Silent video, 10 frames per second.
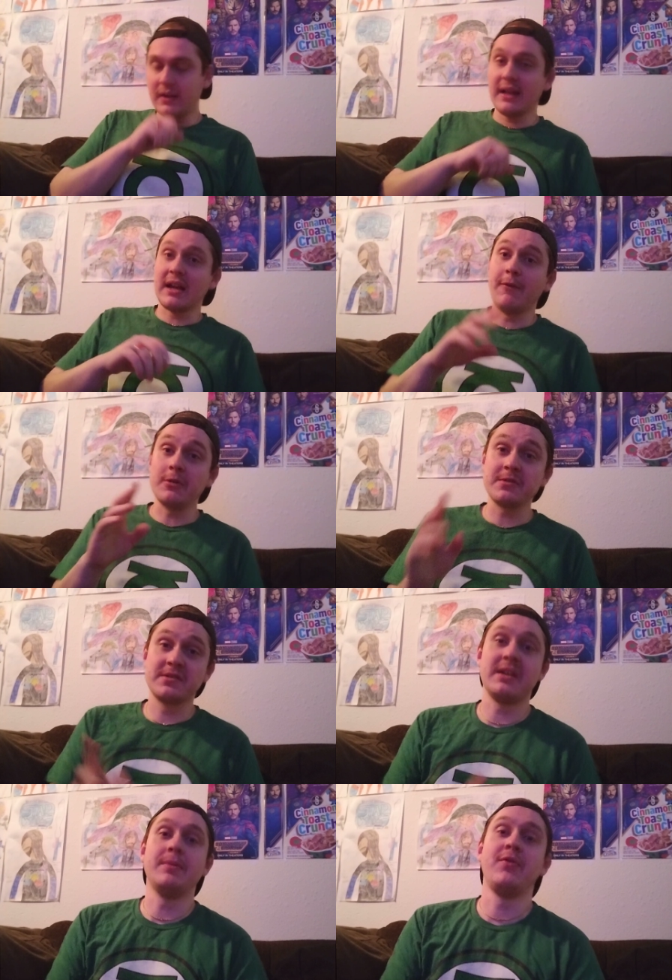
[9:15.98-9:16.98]
Like I've also
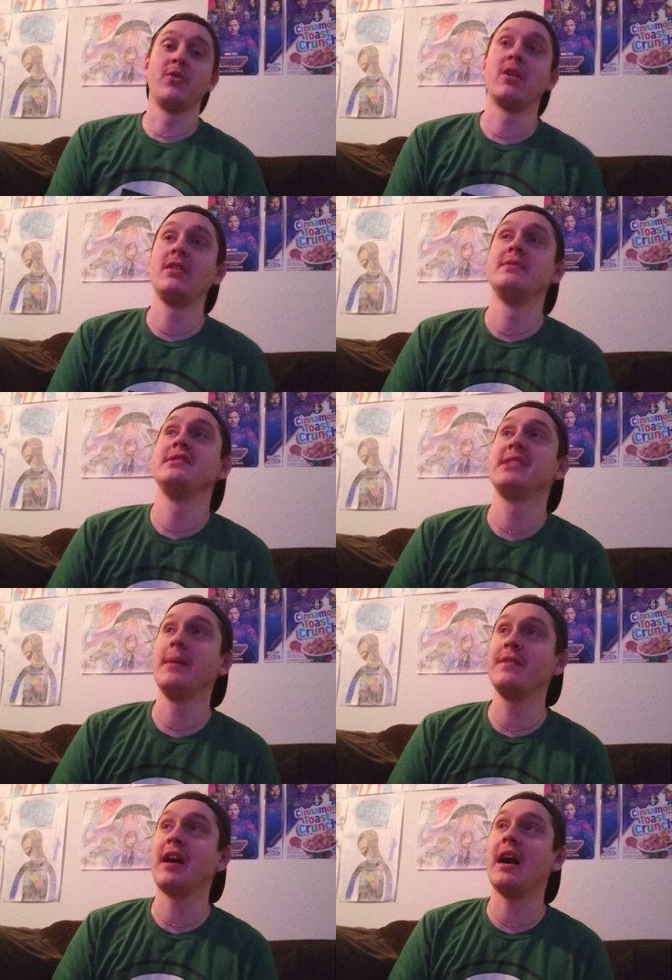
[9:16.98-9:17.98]
said before,
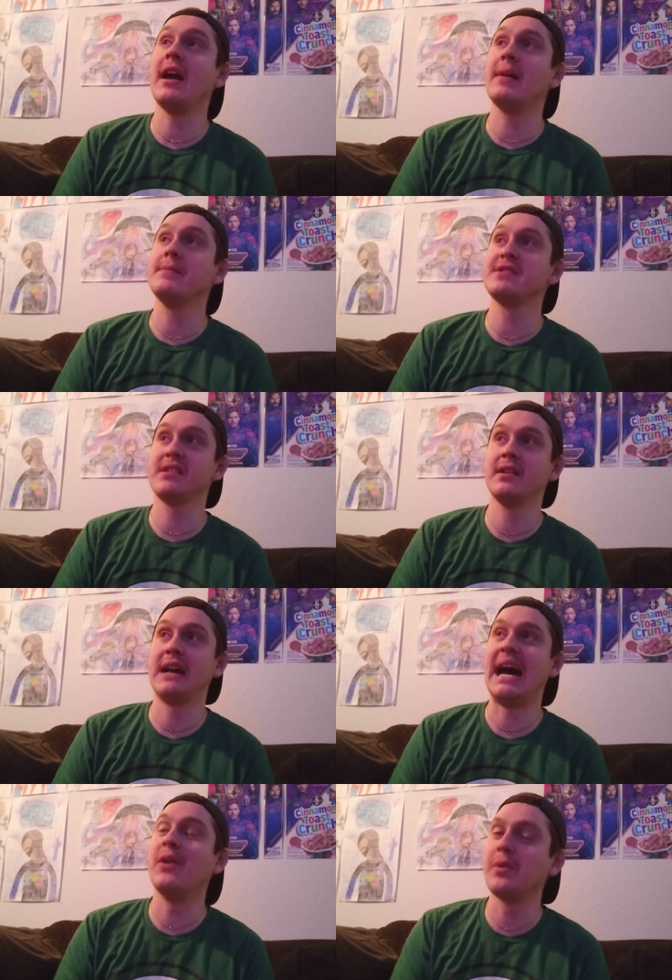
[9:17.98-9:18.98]
sometimes
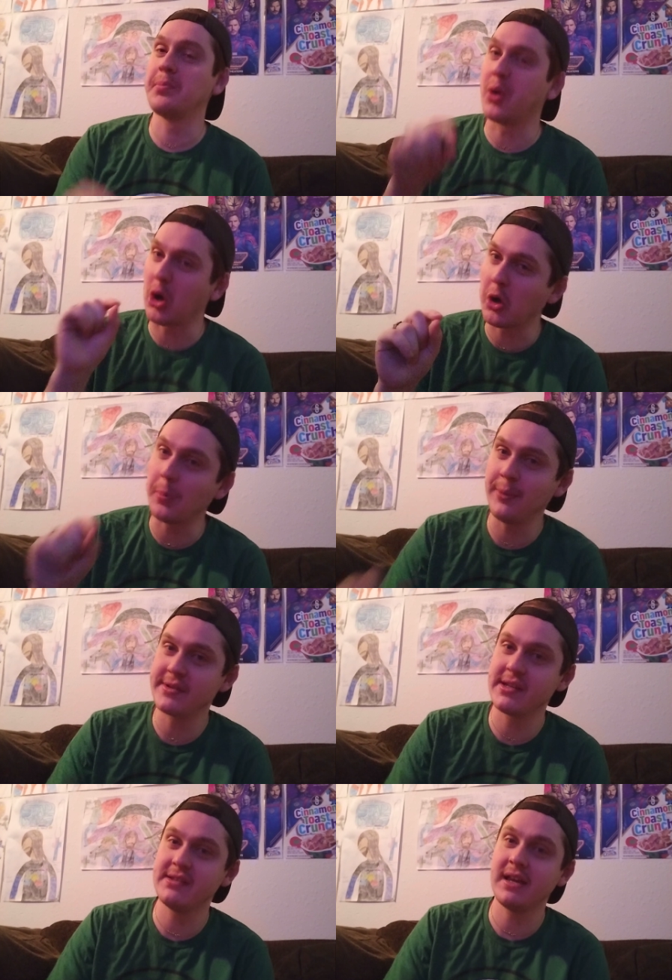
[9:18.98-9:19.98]
I would
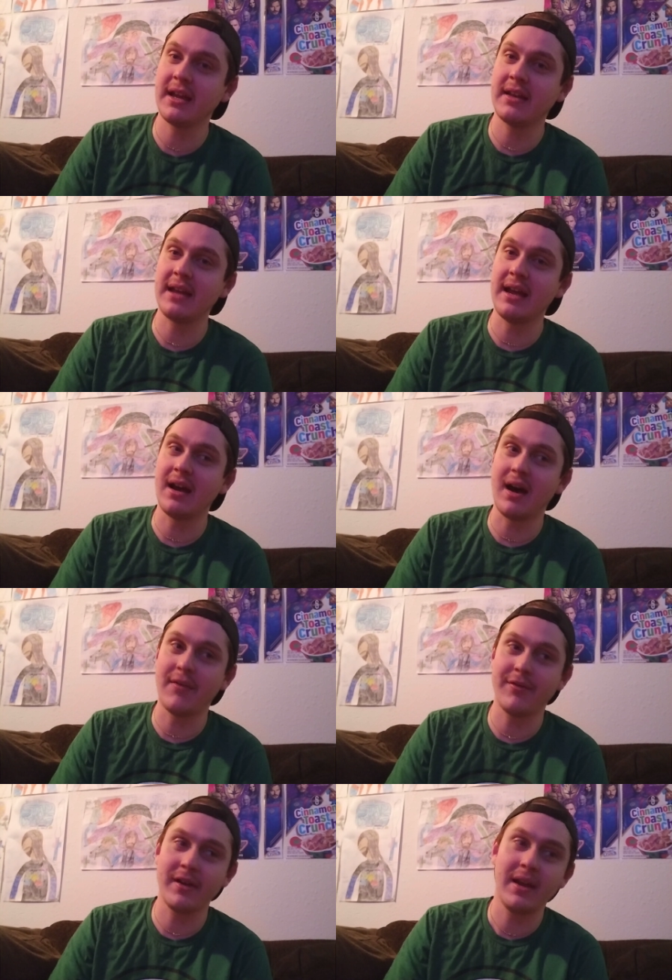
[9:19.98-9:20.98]
purposely take a day
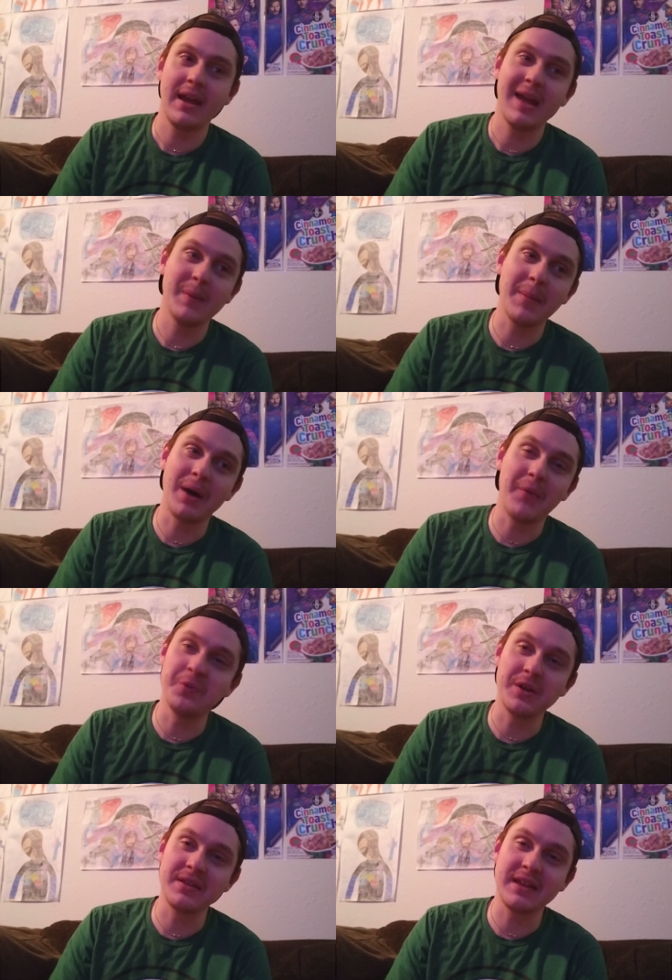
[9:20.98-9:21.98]
off, and my
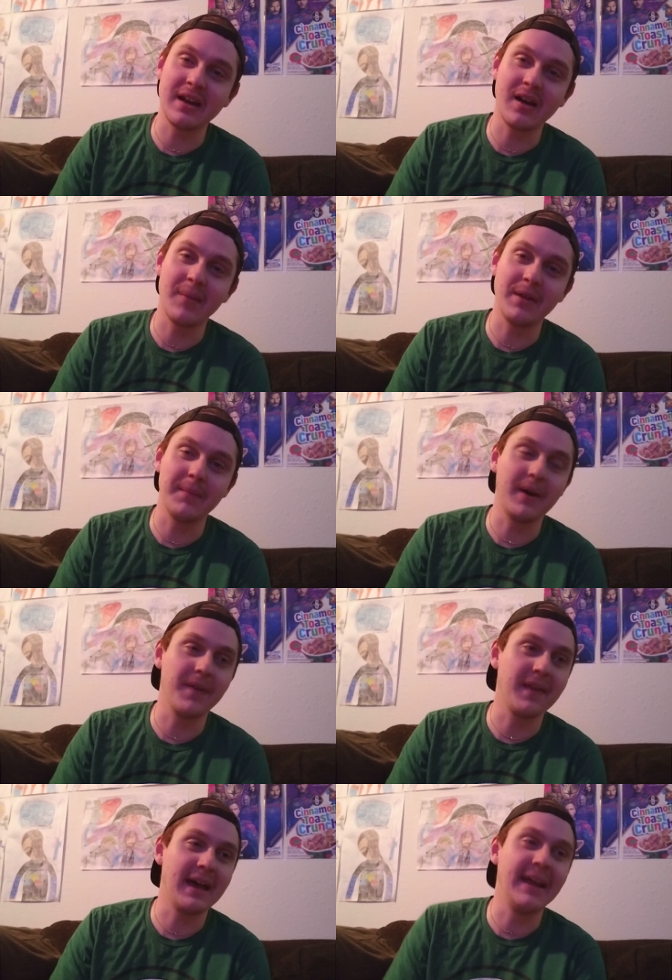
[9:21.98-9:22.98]
mom wouldn't get on me
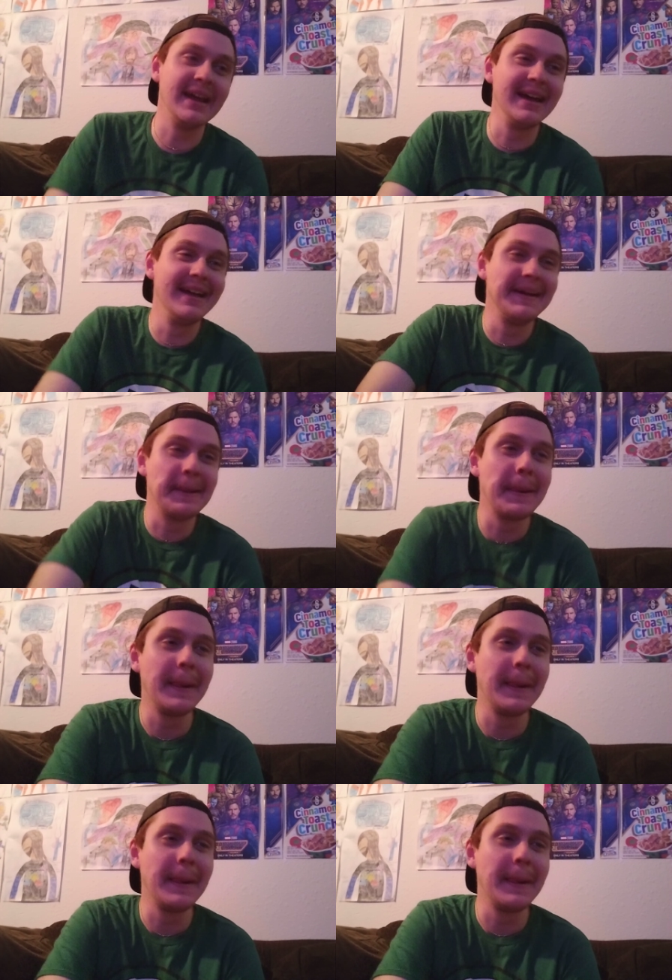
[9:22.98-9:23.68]
about that.